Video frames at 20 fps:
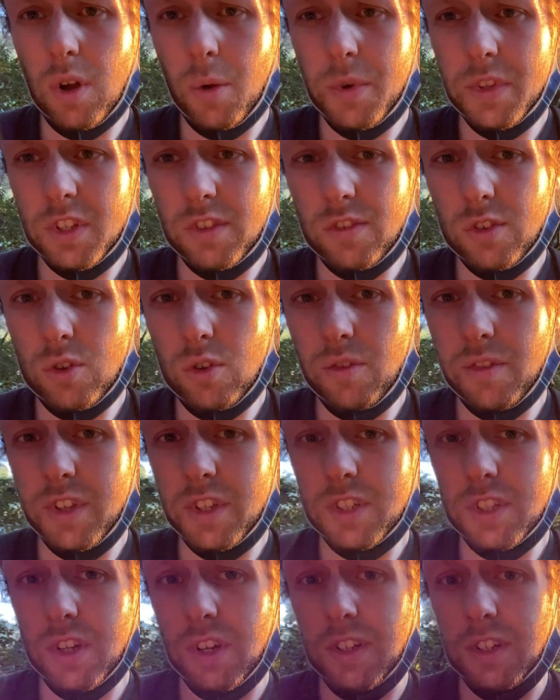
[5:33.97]
I went to record
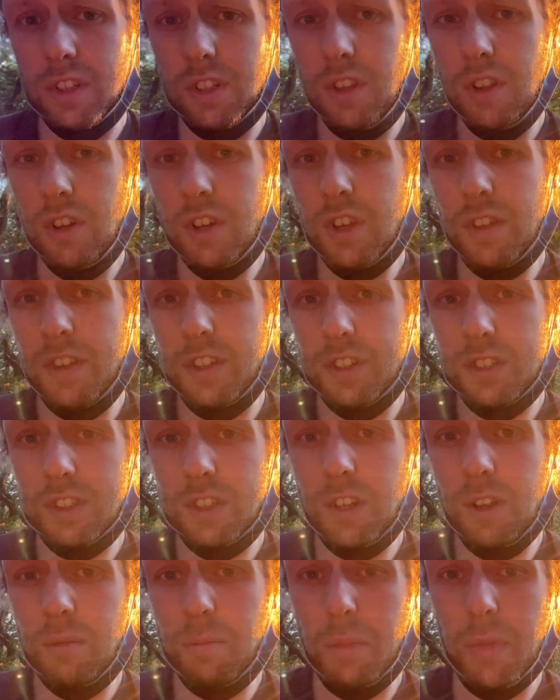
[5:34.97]
this thing and just look at the
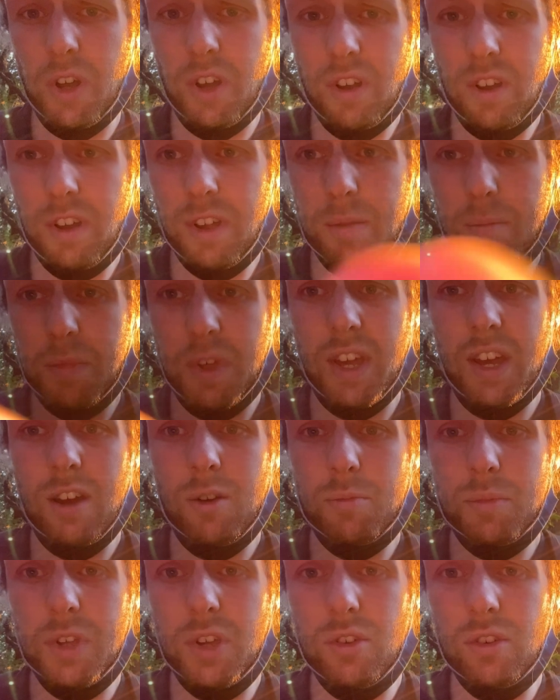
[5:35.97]
sun behind me.
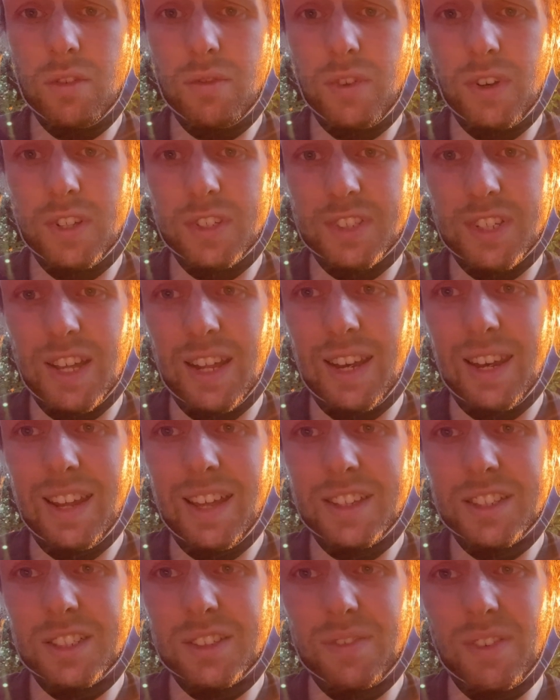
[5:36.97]
How beautiful is that
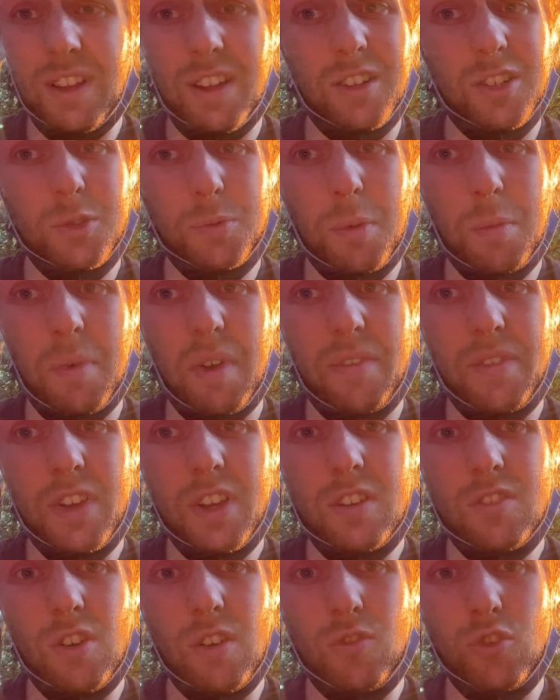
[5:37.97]
lens flare? I just put my
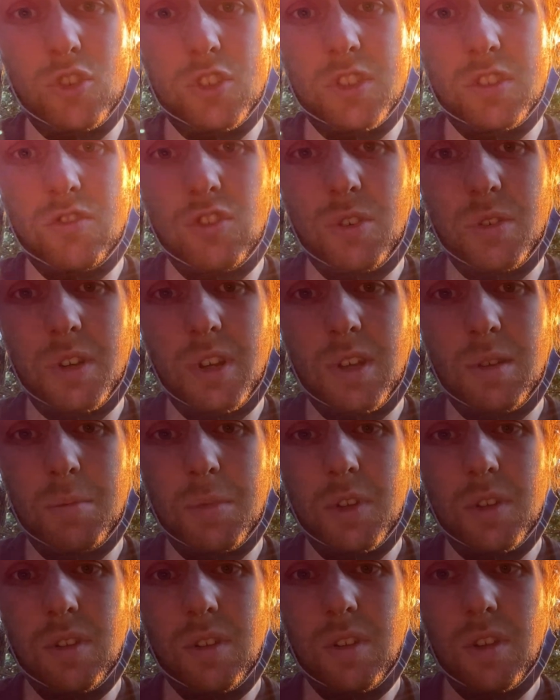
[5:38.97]
finger over it to ruin it,
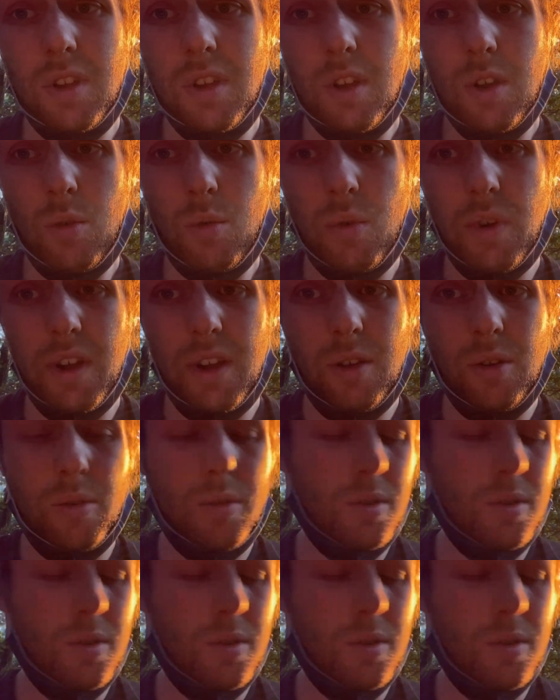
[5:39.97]
but wow.